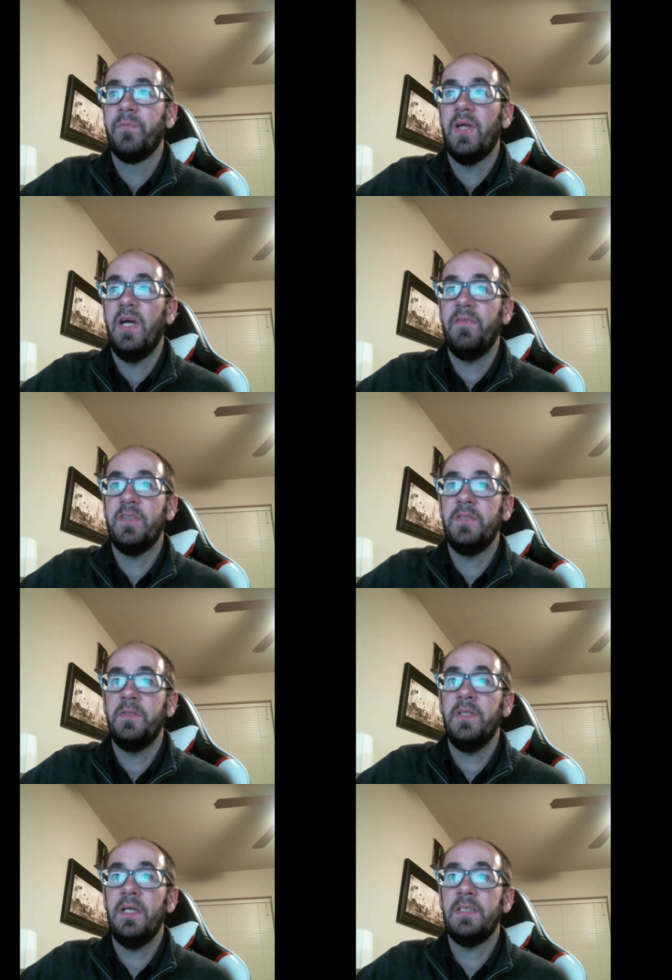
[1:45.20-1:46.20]
If a
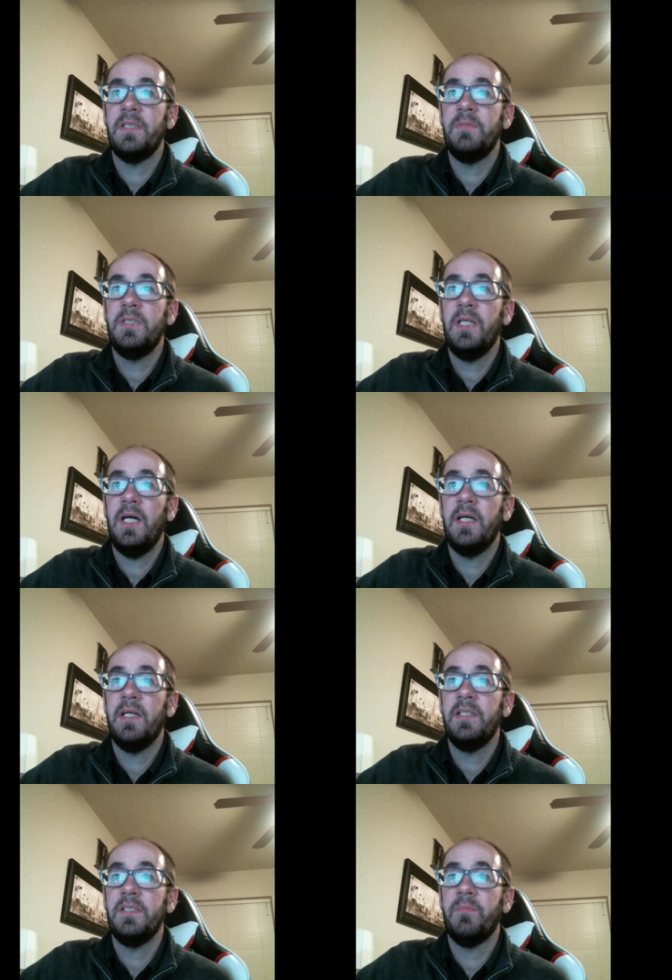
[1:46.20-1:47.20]
student has MCI, it
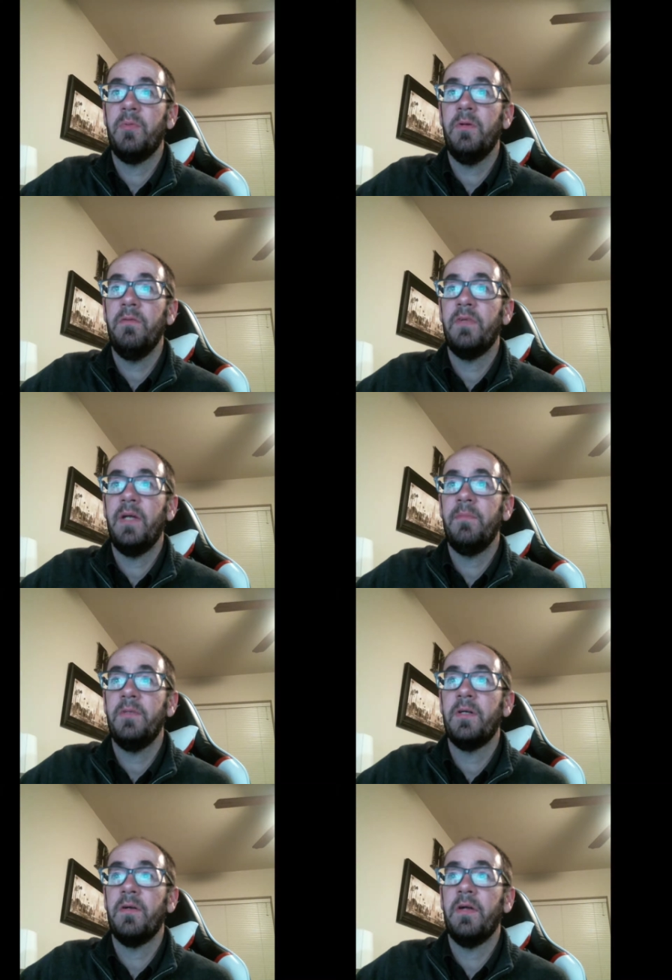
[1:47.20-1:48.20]
is important for them
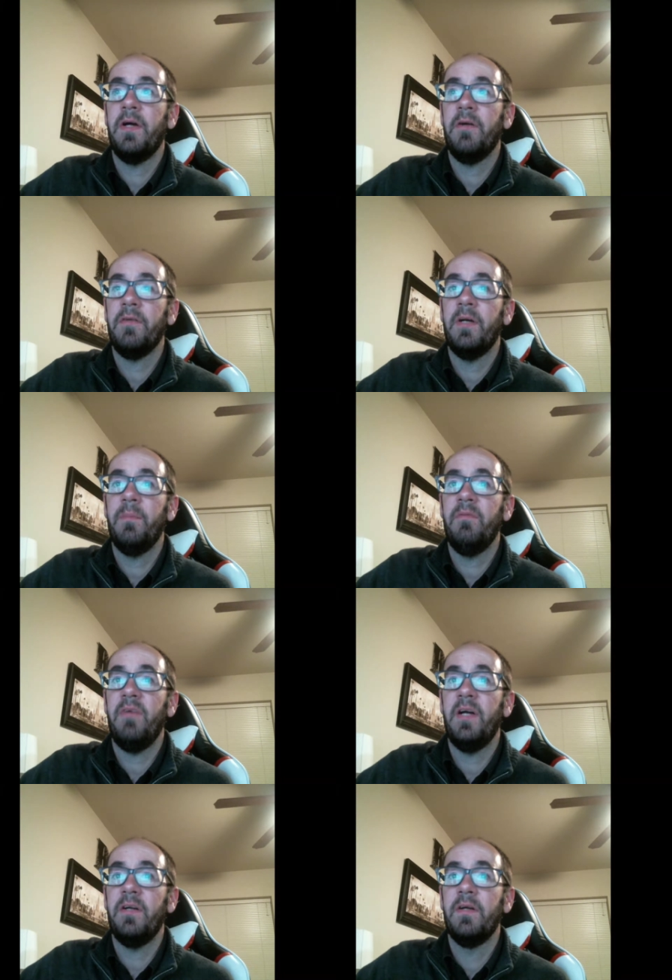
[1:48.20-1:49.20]
to go to their healthcare
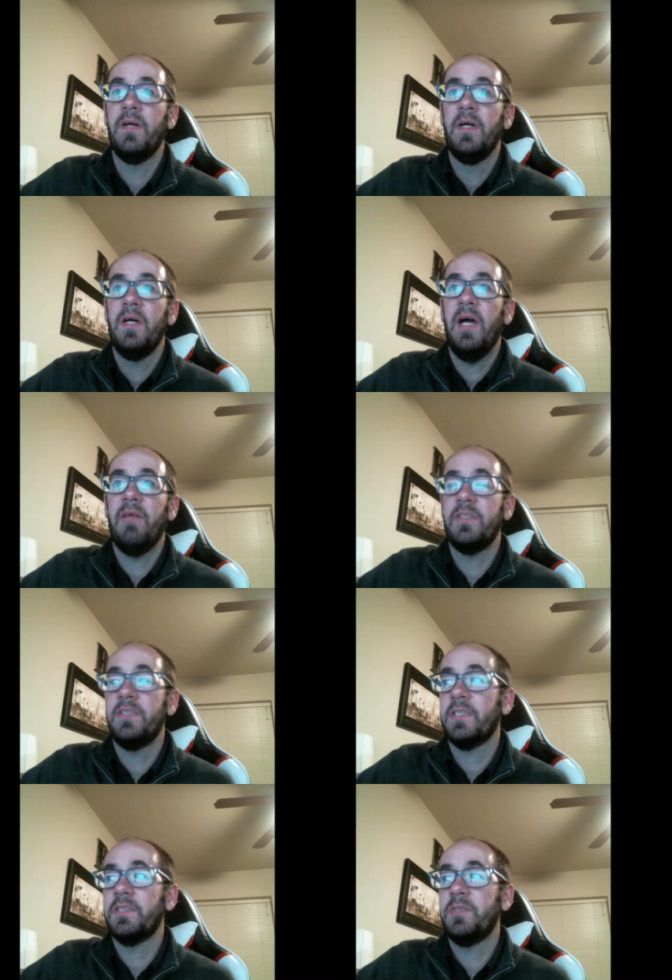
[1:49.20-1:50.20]
provider every
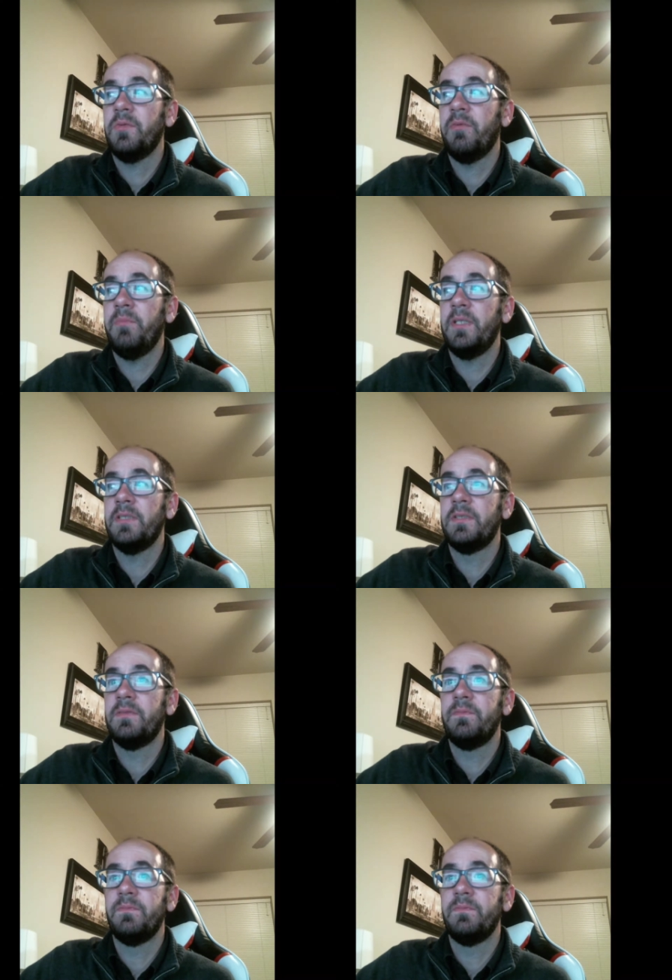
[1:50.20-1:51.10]
6 to 12 months.